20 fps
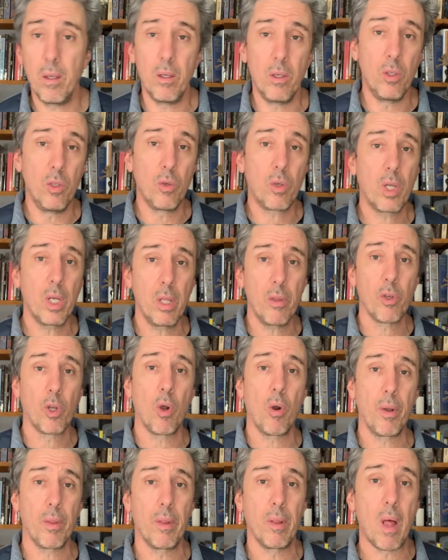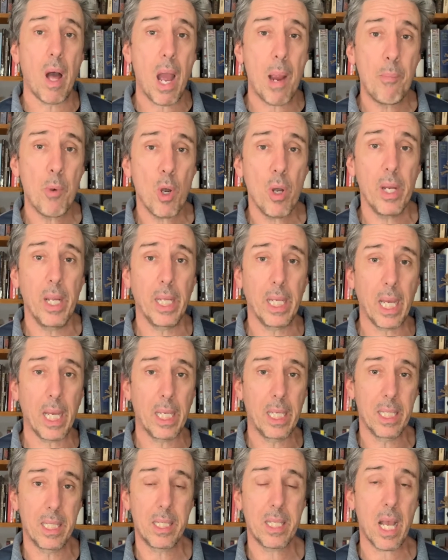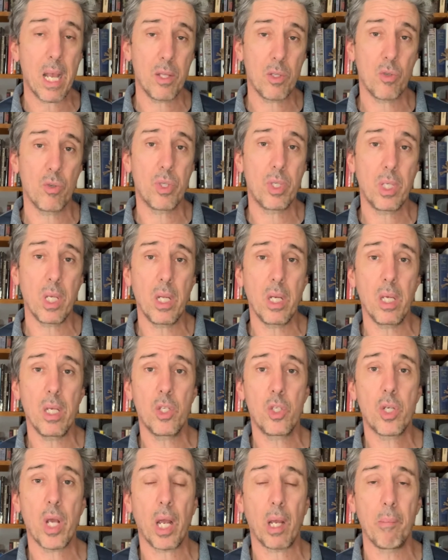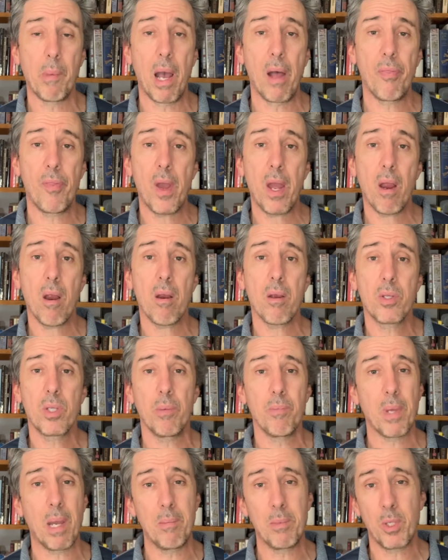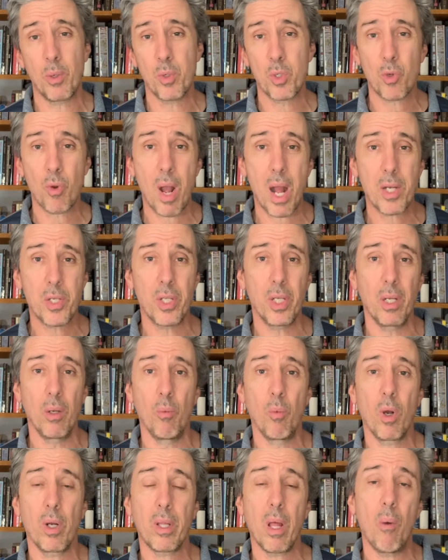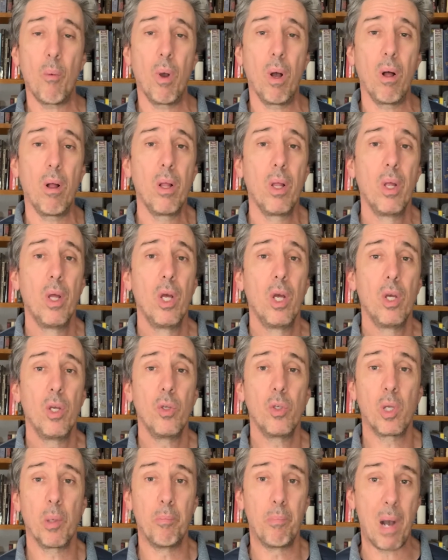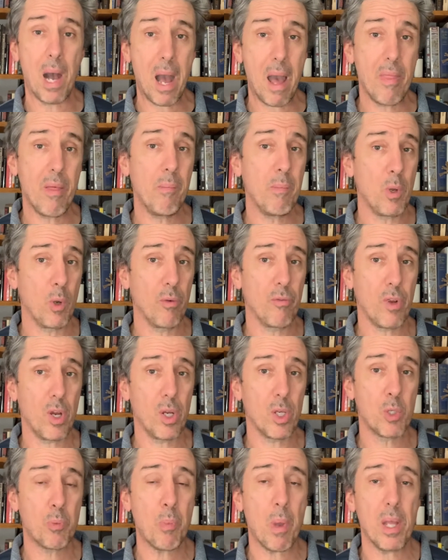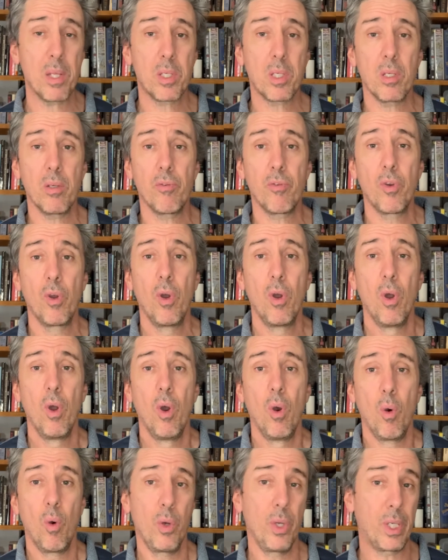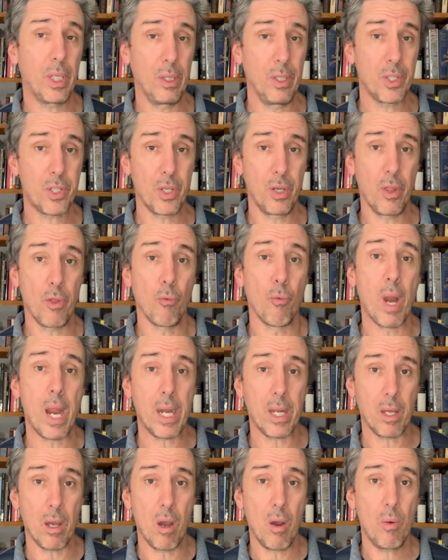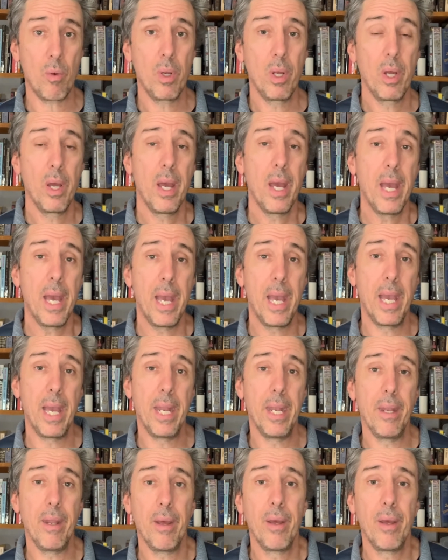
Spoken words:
could either go to the library and get cassettes or CDs, check them out there. Sometimes they were scratched, they didn't work that well. You could buy them, they were very expensive. Or you could listen to the radio. And,